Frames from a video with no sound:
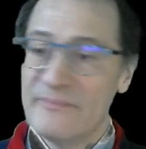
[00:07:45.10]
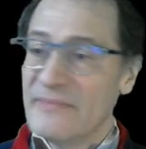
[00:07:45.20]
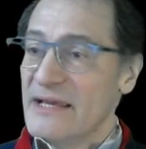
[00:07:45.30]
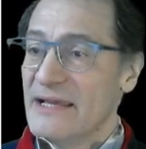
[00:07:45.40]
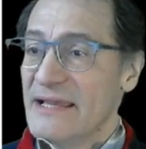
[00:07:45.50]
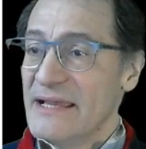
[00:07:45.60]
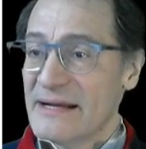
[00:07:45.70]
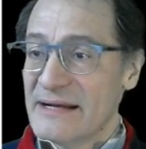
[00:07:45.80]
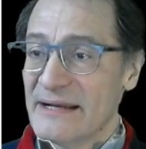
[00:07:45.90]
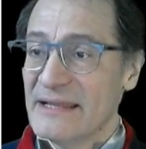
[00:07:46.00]
Here
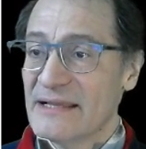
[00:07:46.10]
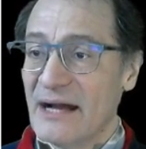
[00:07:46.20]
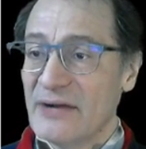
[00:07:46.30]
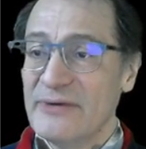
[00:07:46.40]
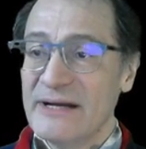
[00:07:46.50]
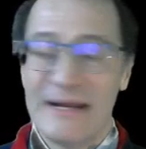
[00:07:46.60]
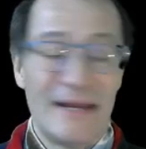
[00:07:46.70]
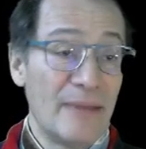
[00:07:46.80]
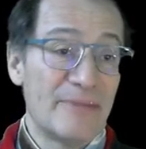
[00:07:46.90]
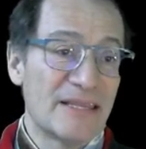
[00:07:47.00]
in hardware,
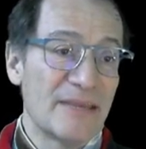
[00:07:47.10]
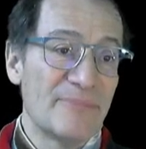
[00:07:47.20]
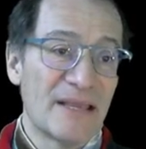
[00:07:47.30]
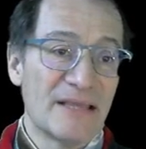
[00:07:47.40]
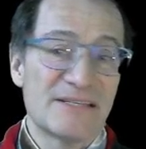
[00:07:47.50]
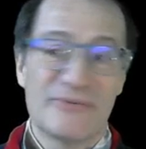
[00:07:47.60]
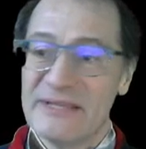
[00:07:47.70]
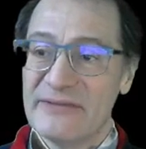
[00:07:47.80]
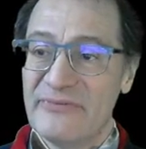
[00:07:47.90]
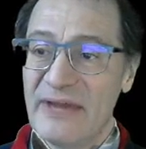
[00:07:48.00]
everything begins with the
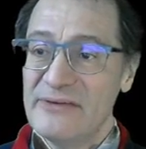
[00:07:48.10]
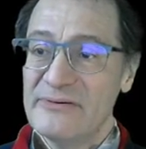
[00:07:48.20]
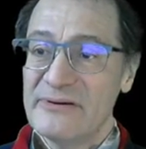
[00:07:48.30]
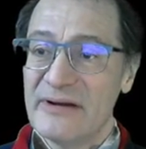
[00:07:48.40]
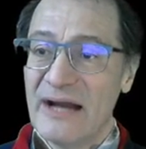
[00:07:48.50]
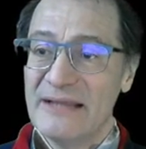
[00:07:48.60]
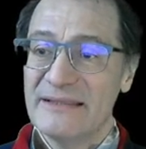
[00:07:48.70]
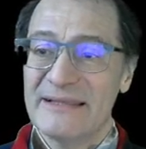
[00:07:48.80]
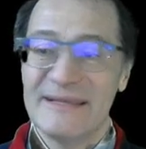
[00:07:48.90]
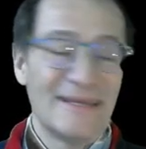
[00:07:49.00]
failure, and
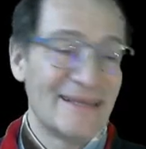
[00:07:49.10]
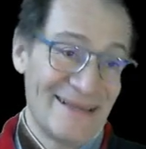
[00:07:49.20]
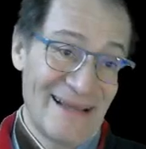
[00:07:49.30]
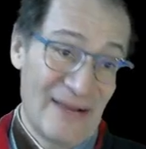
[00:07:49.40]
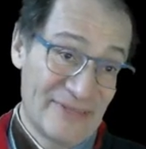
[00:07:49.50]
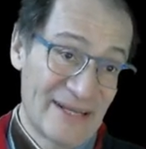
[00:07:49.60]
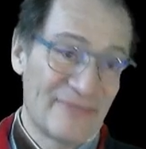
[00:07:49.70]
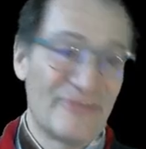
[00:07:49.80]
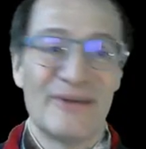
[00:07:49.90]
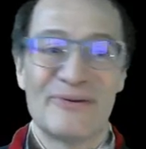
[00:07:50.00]
after the
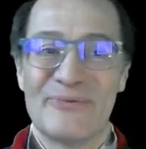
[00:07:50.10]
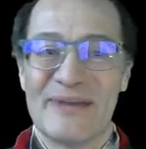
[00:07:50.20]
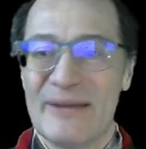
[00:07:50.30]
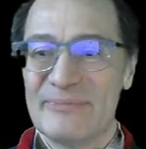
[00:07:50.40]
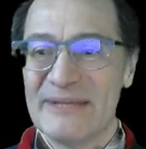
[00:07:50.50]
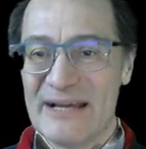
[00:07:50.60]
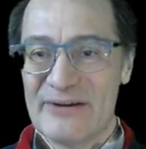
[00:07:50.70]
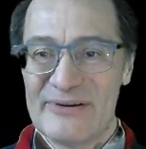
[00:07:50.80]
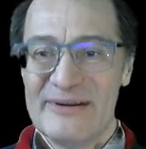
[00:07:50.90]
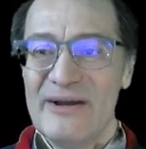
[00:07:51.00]
failure, we have the error.
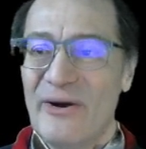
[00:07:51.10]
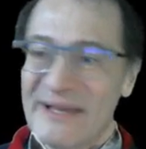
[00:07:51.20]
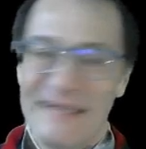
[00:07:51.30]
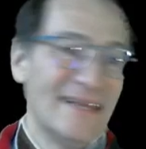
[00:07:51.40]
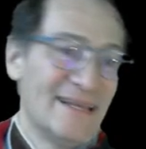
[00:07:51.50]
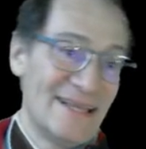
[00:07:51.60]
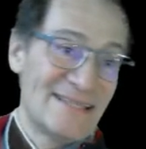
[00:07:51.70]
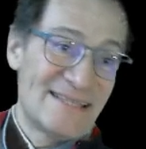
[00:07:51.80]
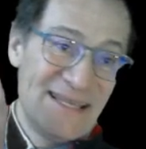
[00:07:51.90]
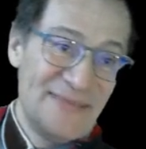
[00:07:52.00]
Okay, let's
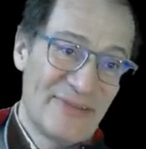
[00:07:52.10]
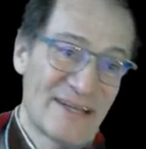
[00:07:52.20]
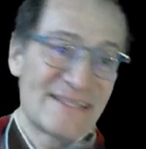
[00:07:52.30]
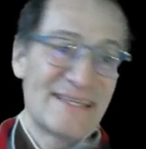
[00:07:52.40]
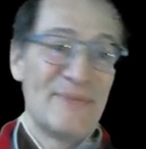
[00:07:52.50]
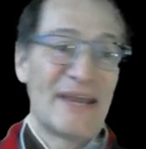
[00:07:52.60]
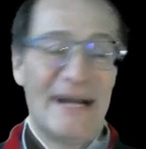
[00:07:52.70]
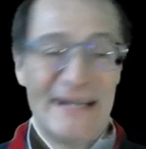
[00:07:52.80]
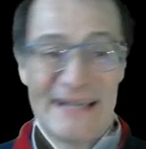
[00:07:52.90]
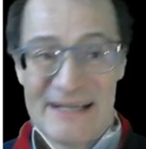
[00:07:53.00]
see first the
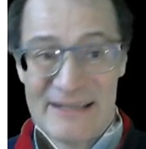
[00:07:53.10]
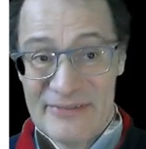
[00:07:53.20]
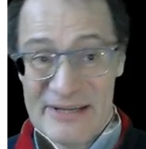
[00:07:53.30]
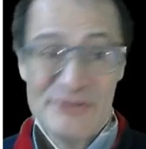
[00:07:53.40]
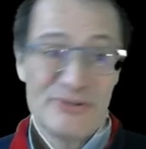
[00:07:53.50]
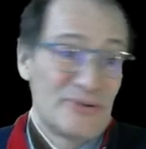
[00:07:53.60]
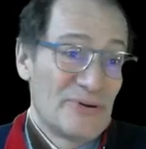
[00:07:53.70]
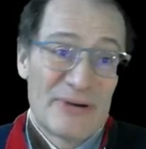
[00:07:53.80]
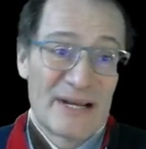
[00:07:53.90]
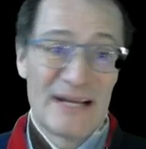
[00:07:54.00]
mechanical definition or
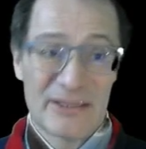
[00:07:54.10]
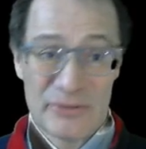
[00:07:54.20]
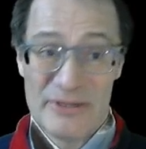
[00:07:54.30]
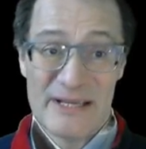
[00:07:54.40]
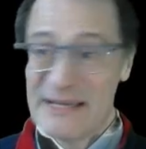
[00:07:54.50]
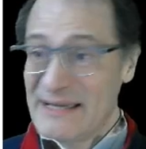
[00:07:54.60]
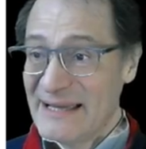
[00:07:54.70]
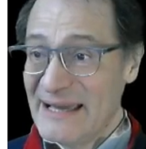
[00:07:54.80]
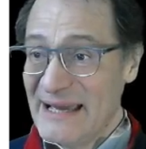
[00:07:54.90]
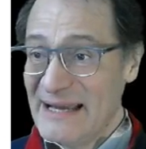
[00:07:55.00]
electronic
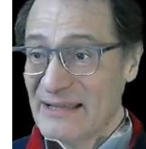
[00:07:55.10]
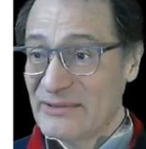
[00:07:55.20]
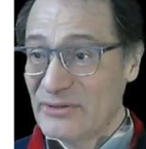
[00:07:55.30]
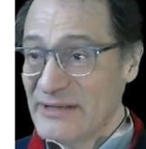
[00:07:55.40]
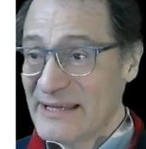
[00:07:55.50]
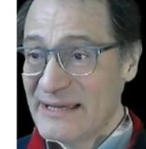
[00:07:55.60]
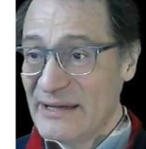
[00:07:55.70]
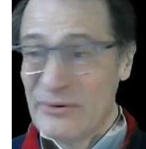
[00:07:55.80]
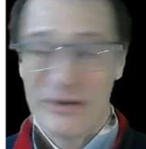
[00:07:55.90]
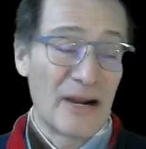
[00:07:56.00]
or
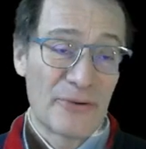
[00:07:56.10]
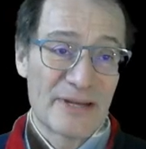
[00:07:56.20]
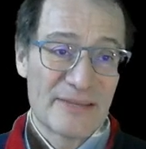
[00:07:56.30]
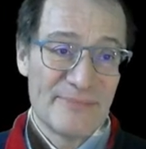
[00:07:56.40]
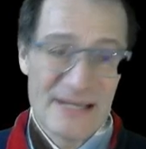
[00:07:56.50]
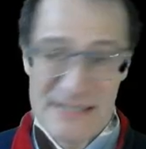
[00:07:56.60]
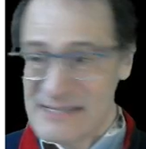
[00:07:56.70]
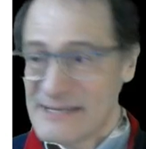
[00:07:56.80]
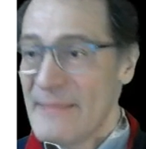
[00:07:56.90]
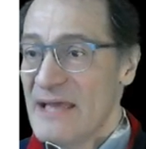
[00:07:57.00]
hardware devices.
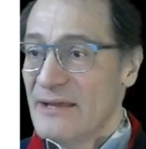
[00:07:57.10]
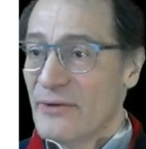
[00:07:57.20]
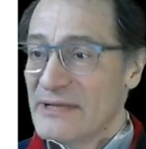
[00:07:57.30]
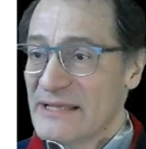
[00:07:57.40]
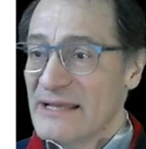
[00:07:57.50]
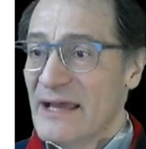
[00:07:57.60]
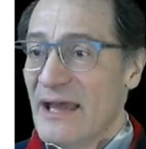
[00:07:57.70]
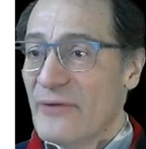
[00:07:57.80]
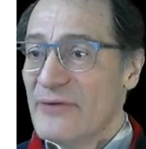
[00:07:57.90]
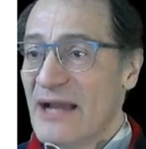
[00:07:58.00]
Well,
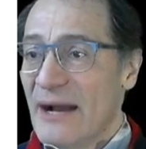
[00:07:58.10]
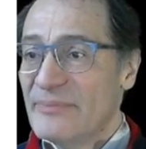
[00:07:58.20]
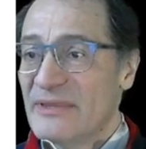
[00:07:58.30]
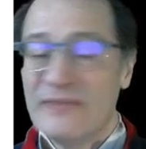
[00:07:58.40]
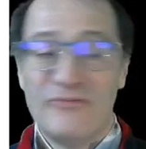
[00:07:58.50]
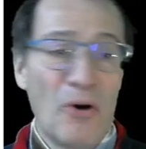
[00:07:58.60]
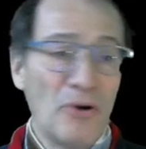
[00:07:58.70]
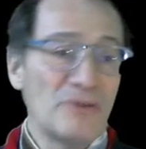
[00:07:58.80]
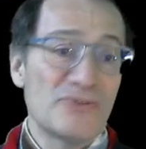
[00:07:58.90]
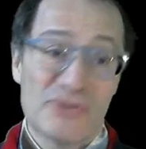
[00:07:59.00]
we have the fault,
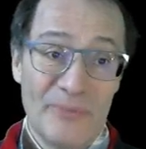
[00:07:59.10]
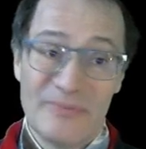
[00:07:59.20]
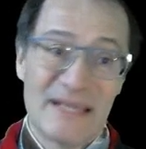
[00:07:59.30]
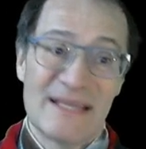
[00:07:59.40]
something